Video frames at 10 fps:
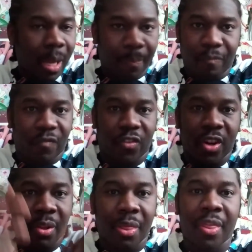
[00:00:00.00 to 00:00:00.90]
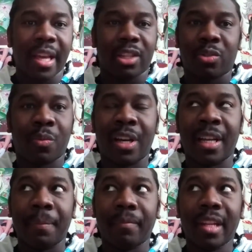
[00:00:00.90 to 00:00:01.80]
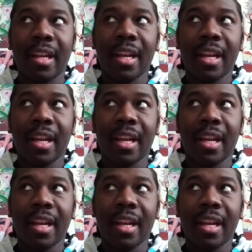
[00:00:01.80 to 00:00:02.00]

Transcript: up for this one,